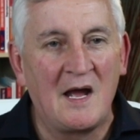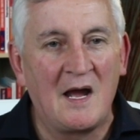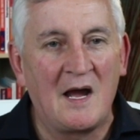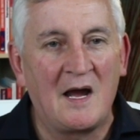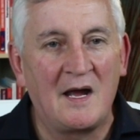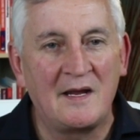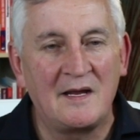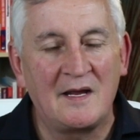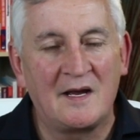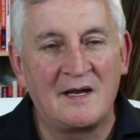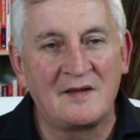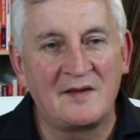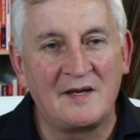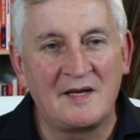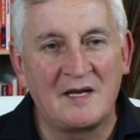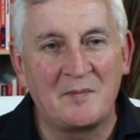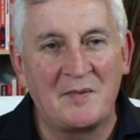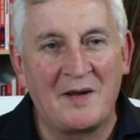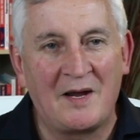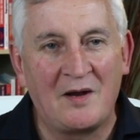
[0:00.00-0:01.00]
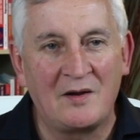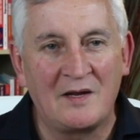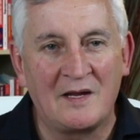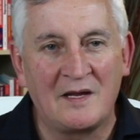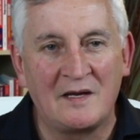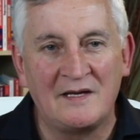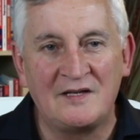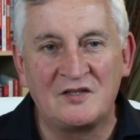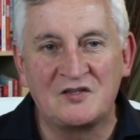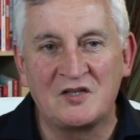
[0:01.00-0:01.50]
I think
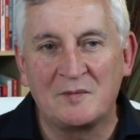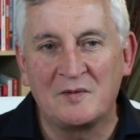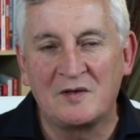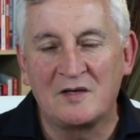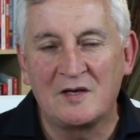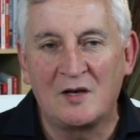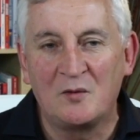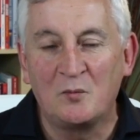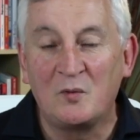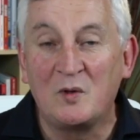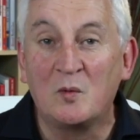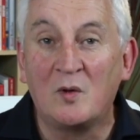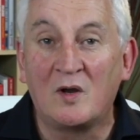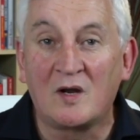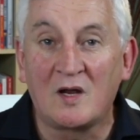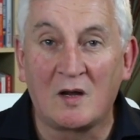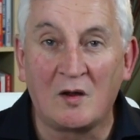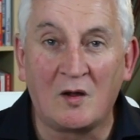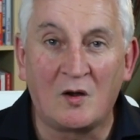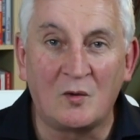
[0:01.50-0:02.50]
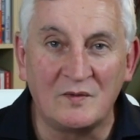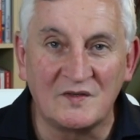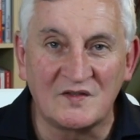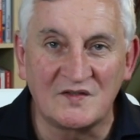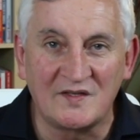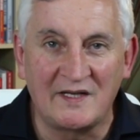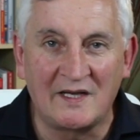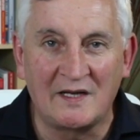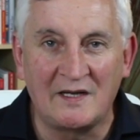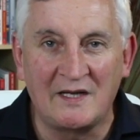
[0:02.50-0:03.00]
about leadership, and we work a lot with
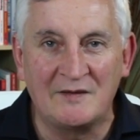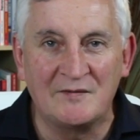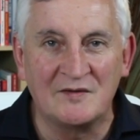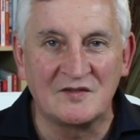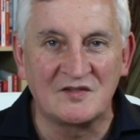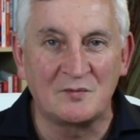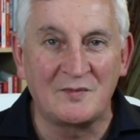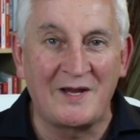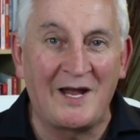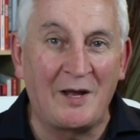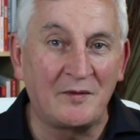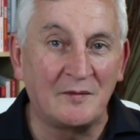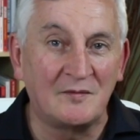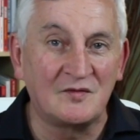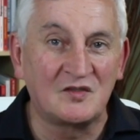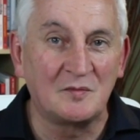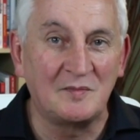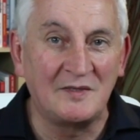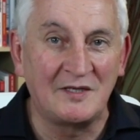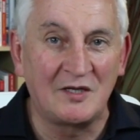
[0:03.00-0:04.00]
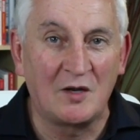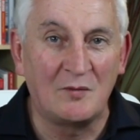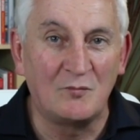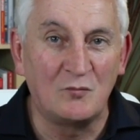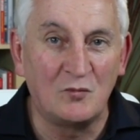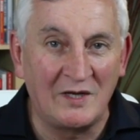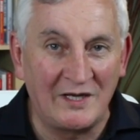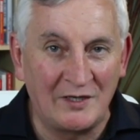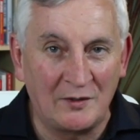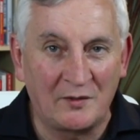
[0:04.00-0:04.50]
senior leaders, and we help them to become
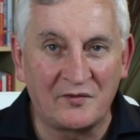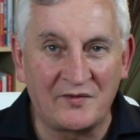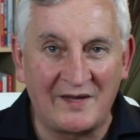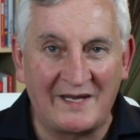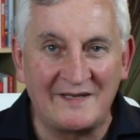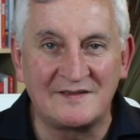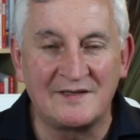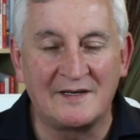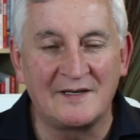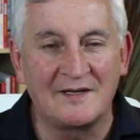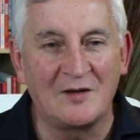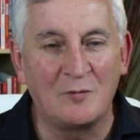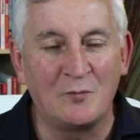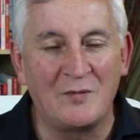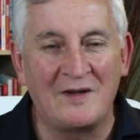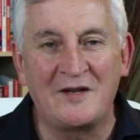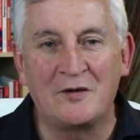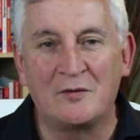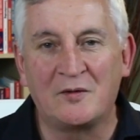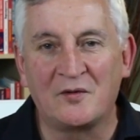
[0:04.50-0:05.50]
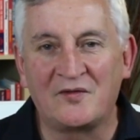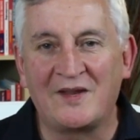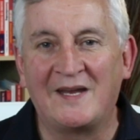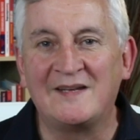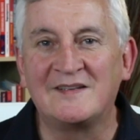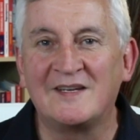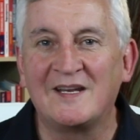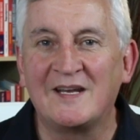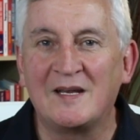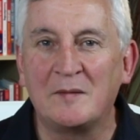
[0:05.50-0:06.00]
really authentic. And when they're
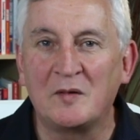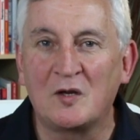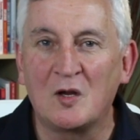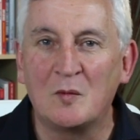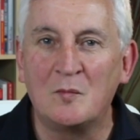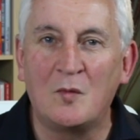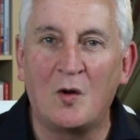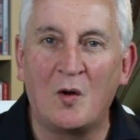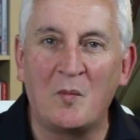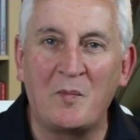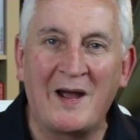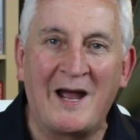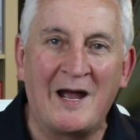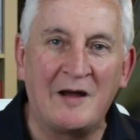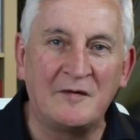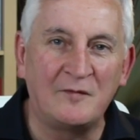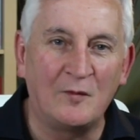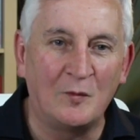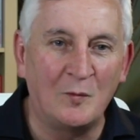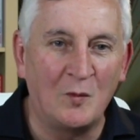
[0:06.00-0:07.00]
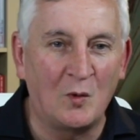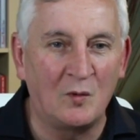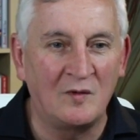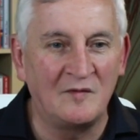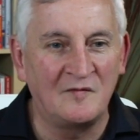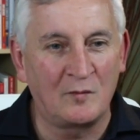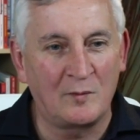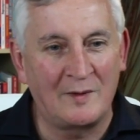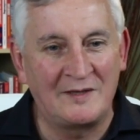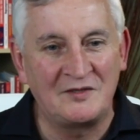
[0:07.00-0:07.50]
authentic, they become more powerful, more
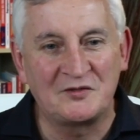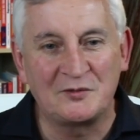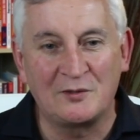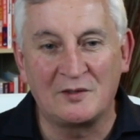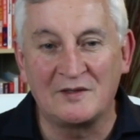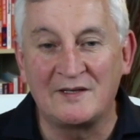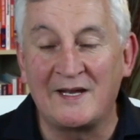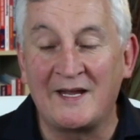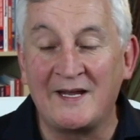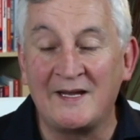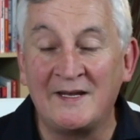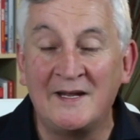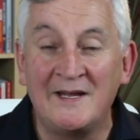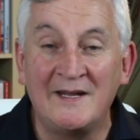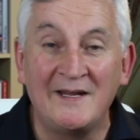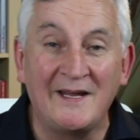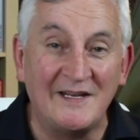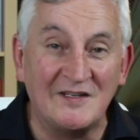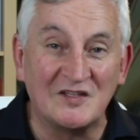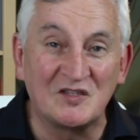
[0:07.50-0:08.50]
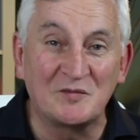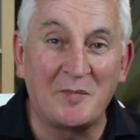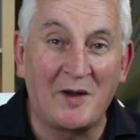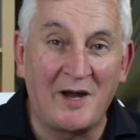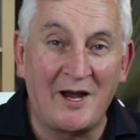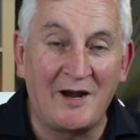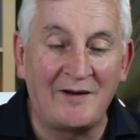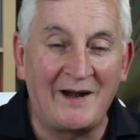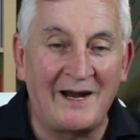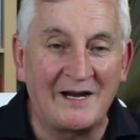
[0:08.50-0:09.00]
influential, and they
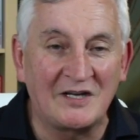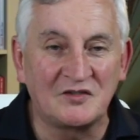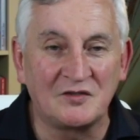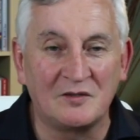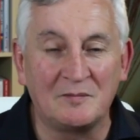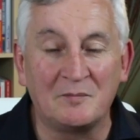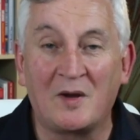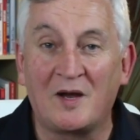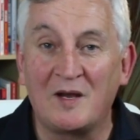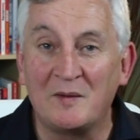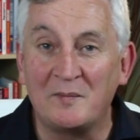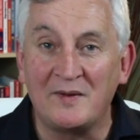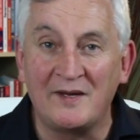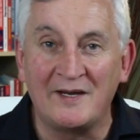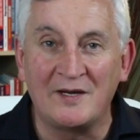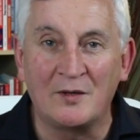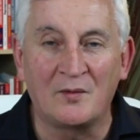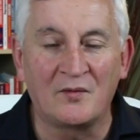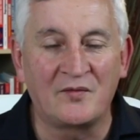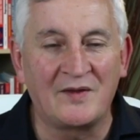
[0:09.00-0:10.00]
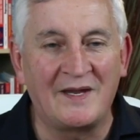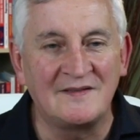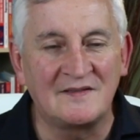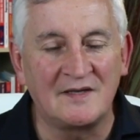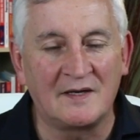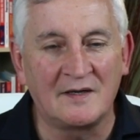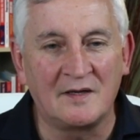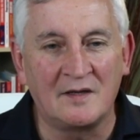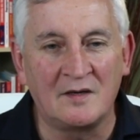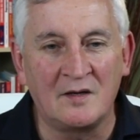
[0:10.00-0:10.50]
inspire action by being
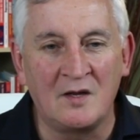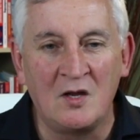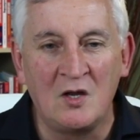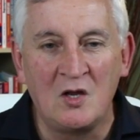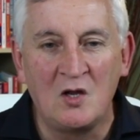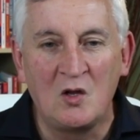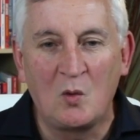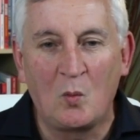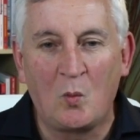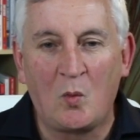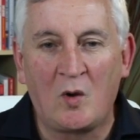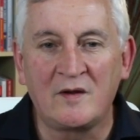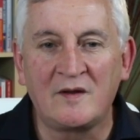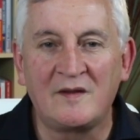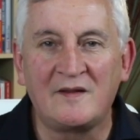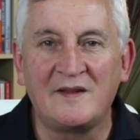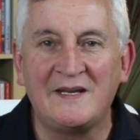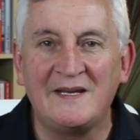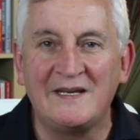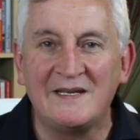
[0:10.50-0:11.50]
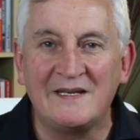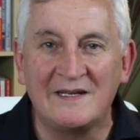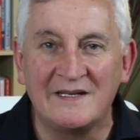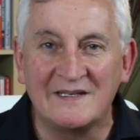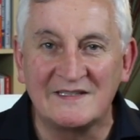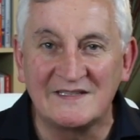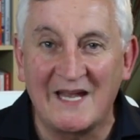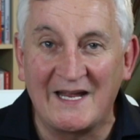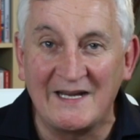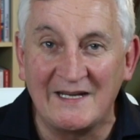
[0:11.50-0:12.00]
authentic. And one of the
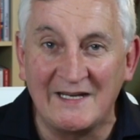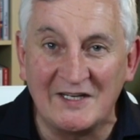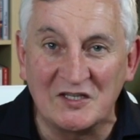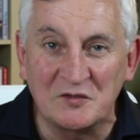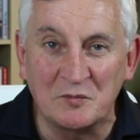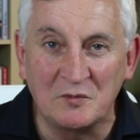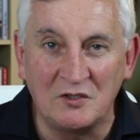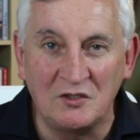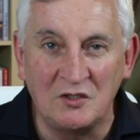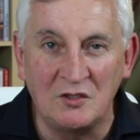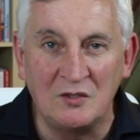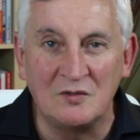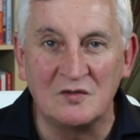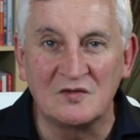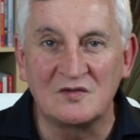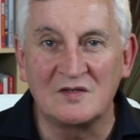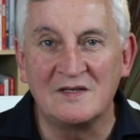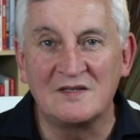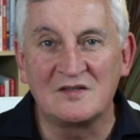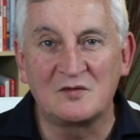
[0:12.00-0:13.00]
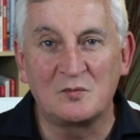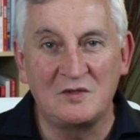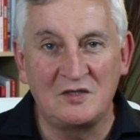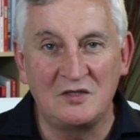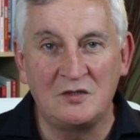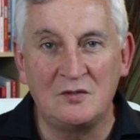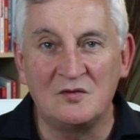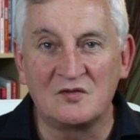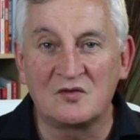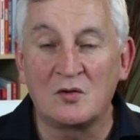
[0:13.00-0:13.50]
techniques we use is we
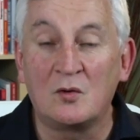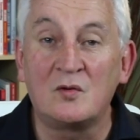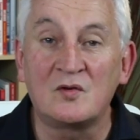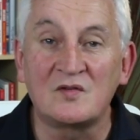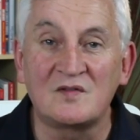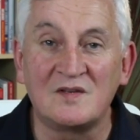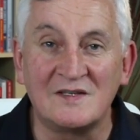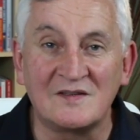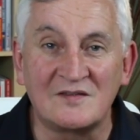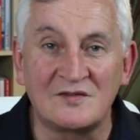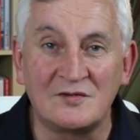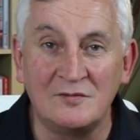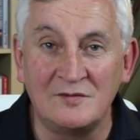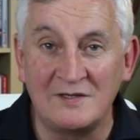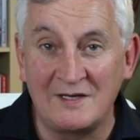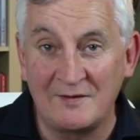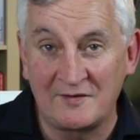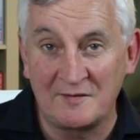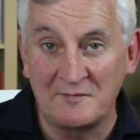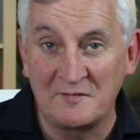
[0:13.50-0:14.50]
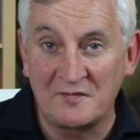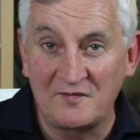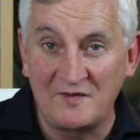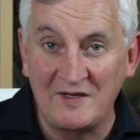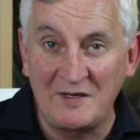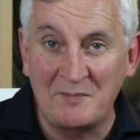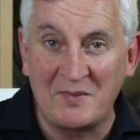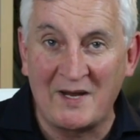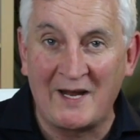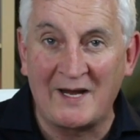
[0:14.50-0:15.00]
use horses to give them
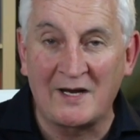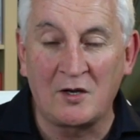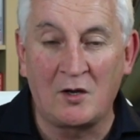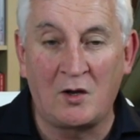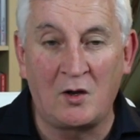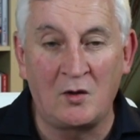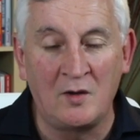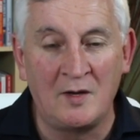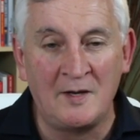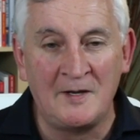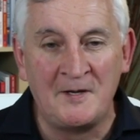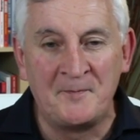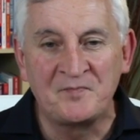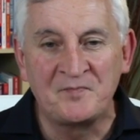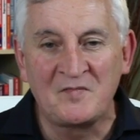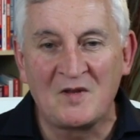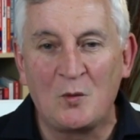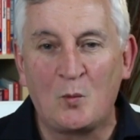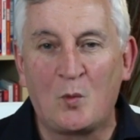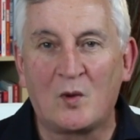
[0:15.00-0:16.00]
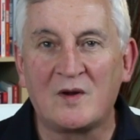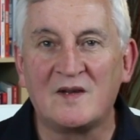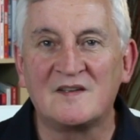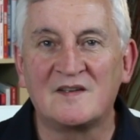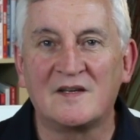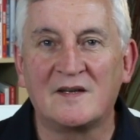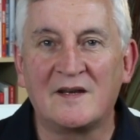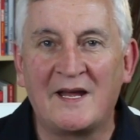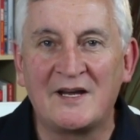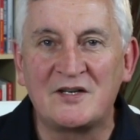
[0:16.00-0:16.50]
feedback on what is
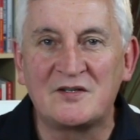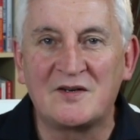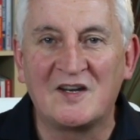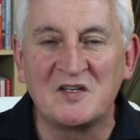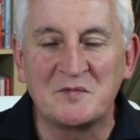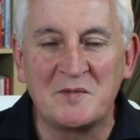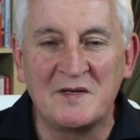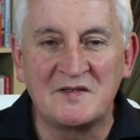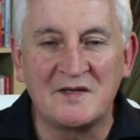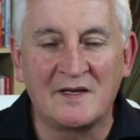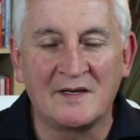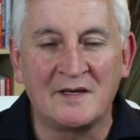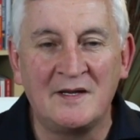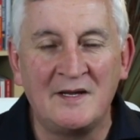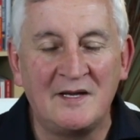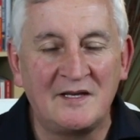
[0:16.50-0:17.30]
it they're transmitting.